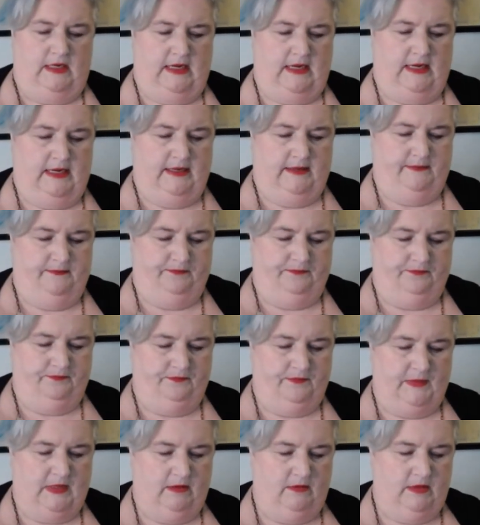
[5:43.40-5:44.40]
what
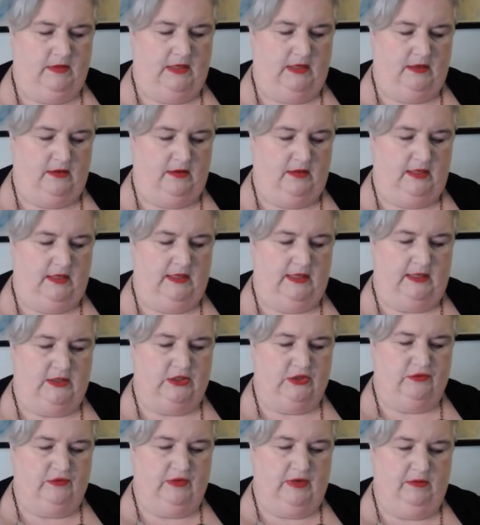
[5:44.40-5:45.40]
do you call it, like
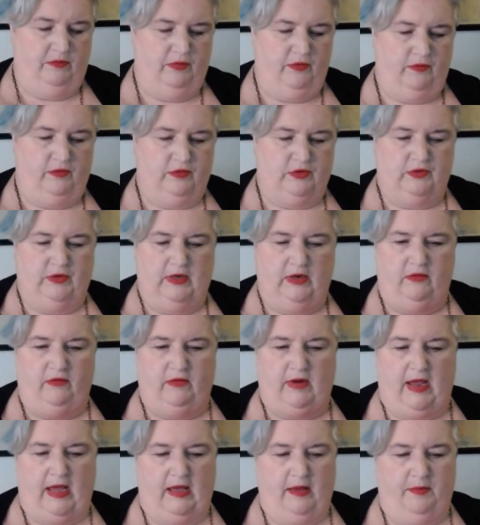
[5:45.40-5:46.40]
shrink
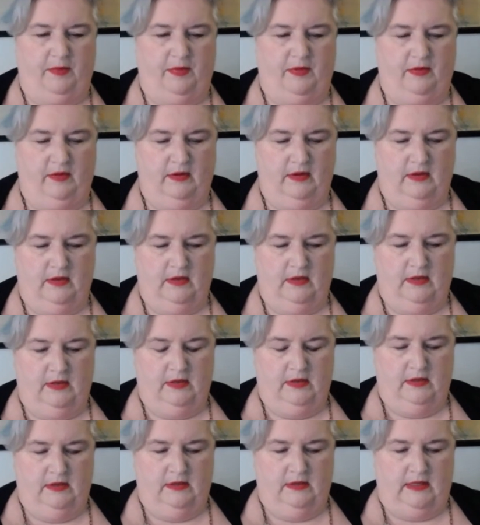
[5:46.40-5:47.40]
wrap.
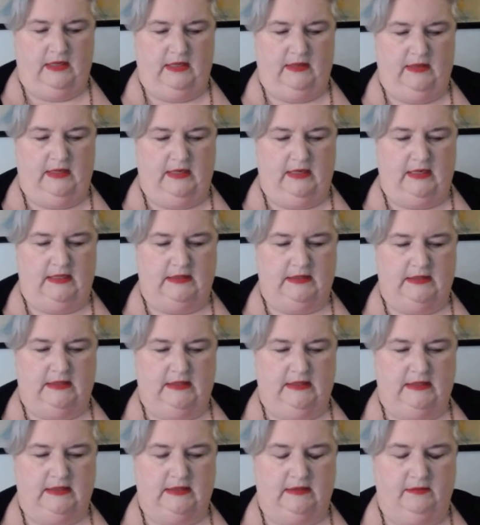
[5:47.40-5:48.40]
And then I
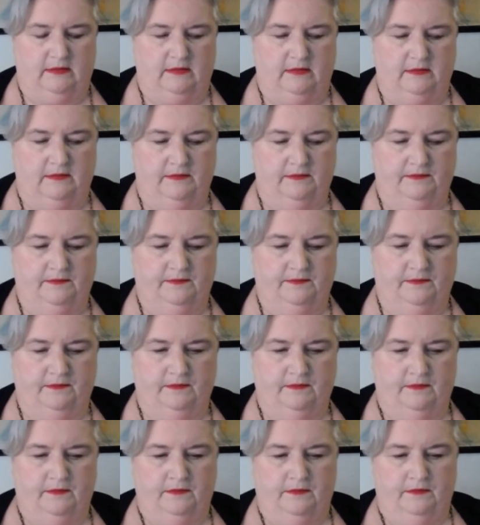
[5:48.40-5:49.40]
see some,
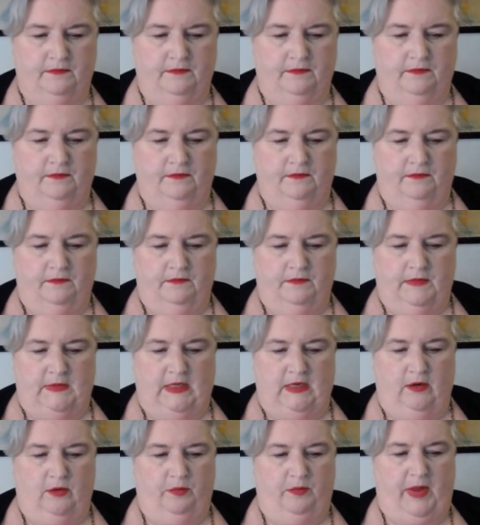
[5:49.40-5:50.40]

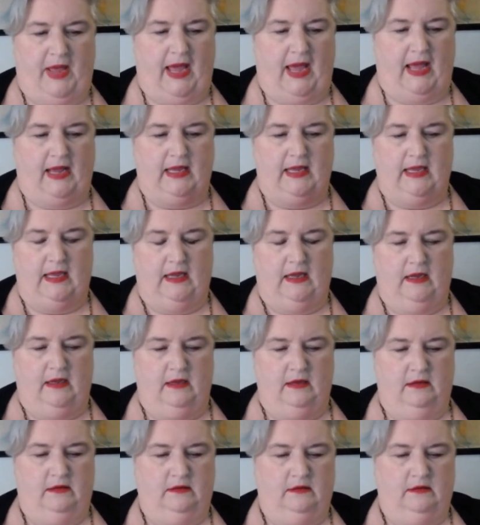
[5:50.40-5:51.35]
you know, packing,